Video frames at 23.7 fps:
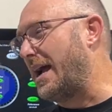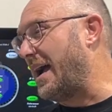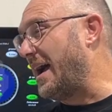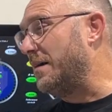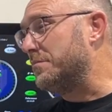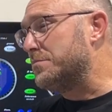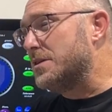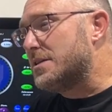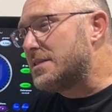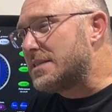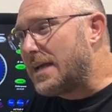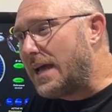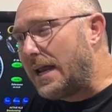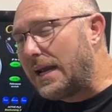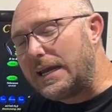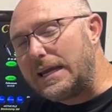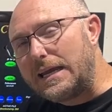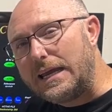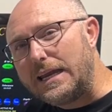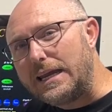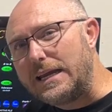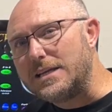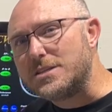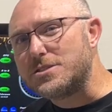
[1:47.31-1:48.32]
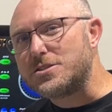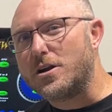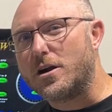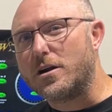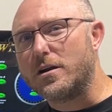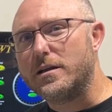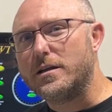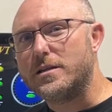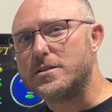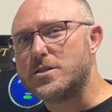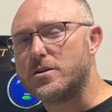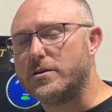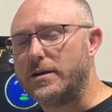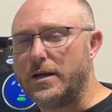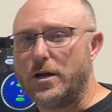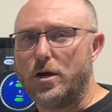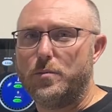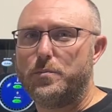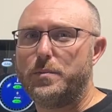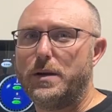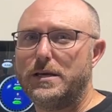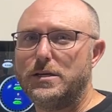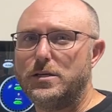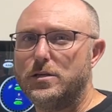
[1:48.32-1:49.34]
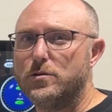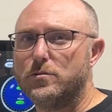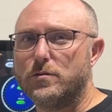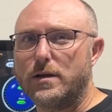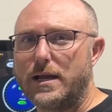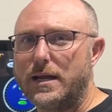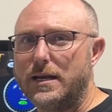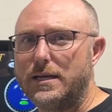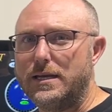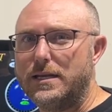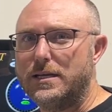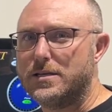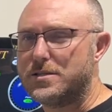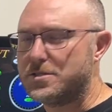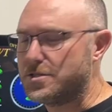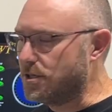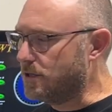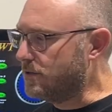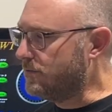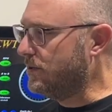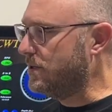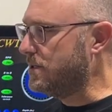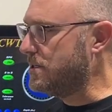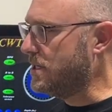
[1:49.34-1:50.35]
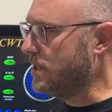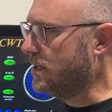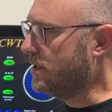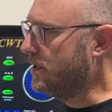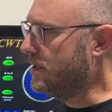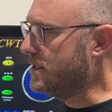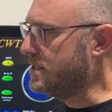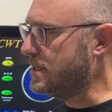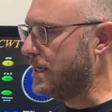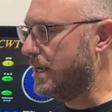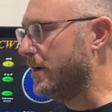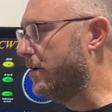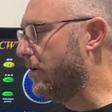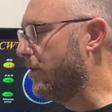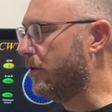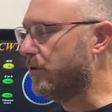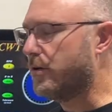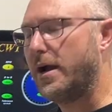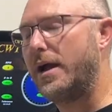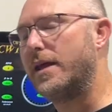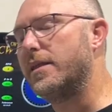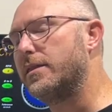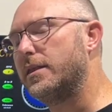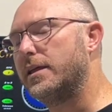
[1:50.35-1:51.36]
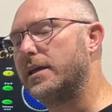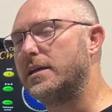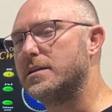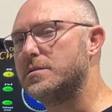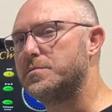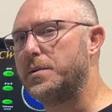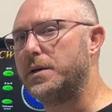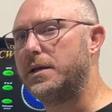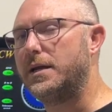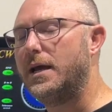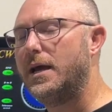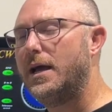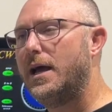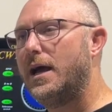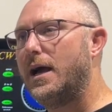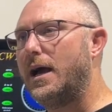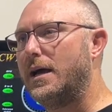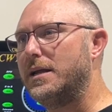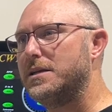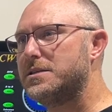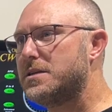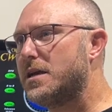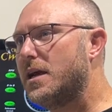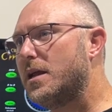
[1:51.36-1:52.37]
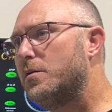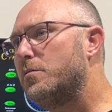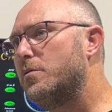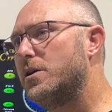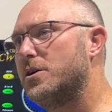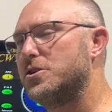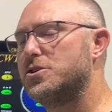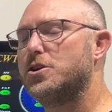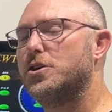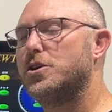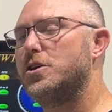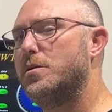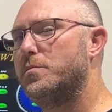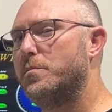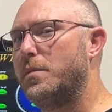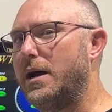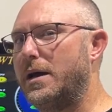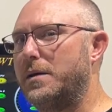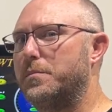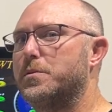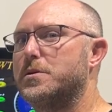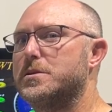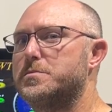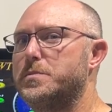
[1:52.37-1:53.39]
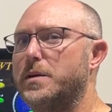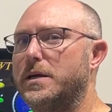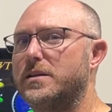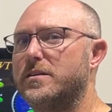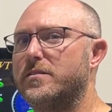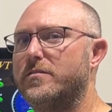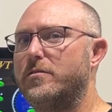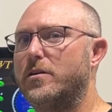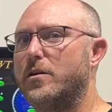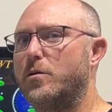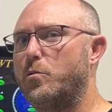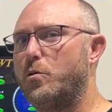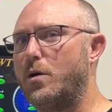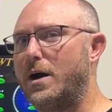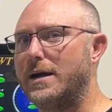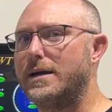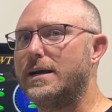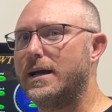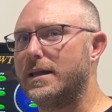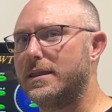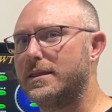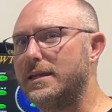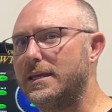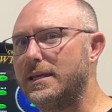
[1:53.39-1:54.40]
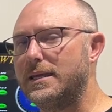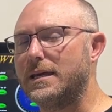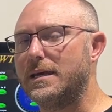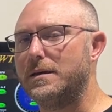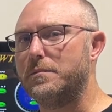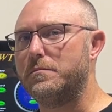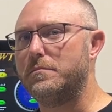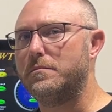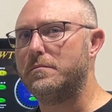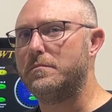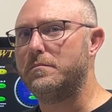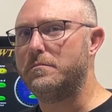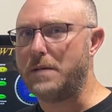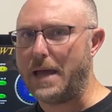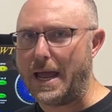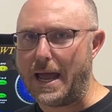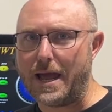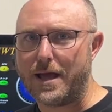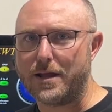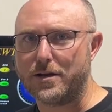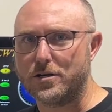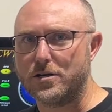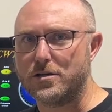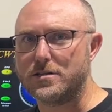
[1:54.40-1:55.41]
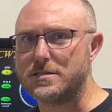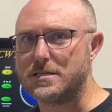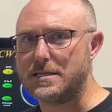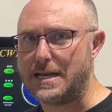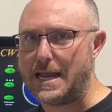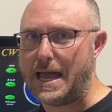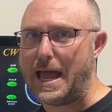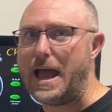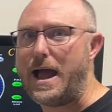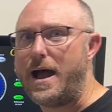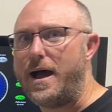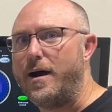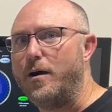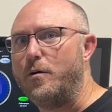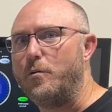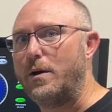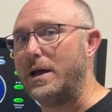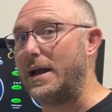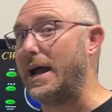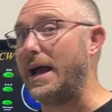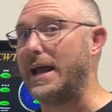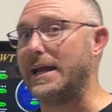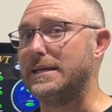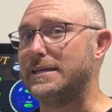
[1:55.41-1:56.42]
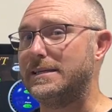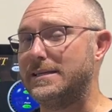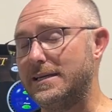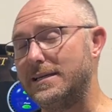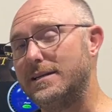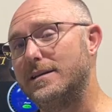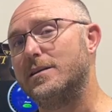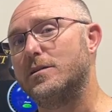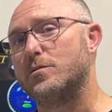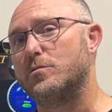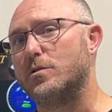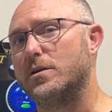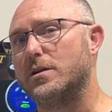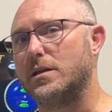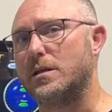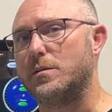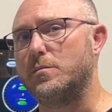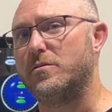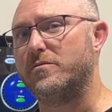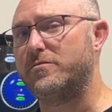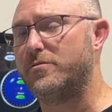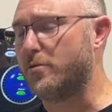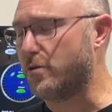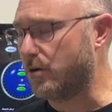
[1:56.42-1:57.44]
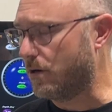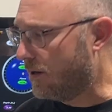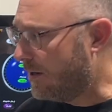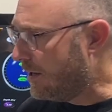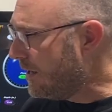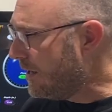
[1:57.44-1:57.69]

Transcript: I'm just kind of getting started, so I hope I do Randy a service here and say all the right things. But I just kind of want to show you my perspective on why I think it matters now when I didn't really before.